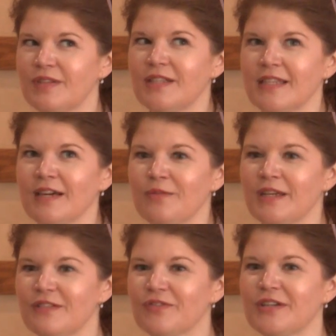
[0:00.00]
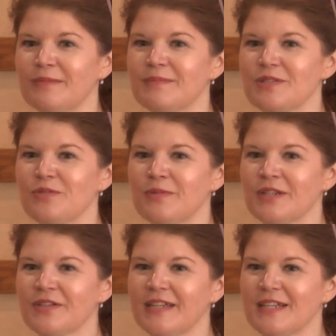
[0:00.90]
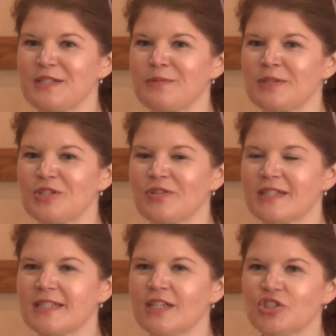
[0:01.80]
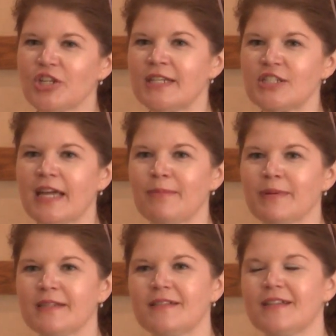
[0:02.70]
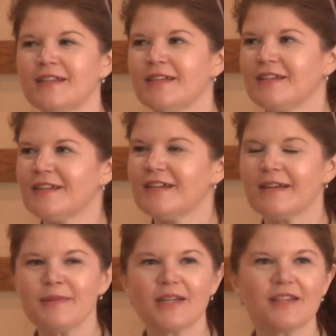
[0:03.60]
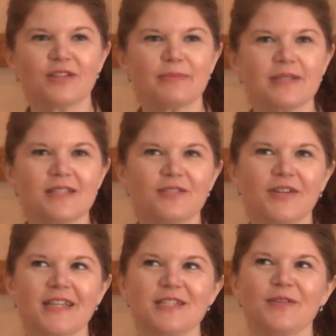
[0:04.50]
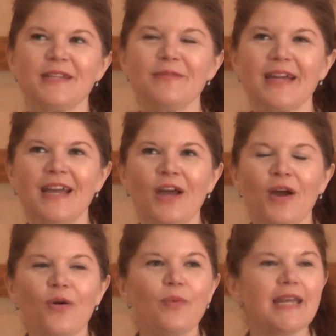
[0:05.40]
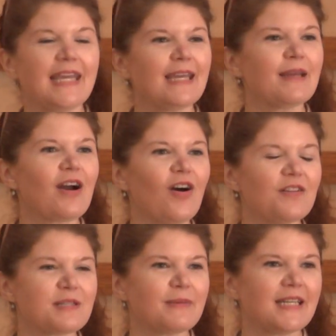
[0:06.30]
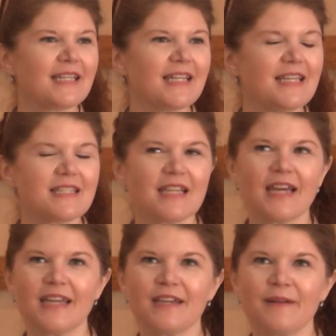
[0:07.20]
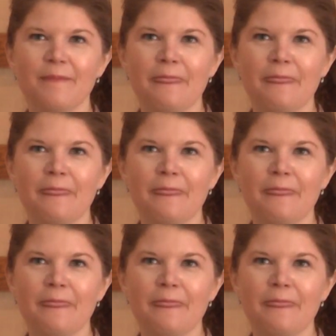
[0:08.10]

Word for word: feeling that way for him. So no wonder he has so much stress. He could change that, but I'm not a therapist. Okay, so anyway, when he calls me and he's like,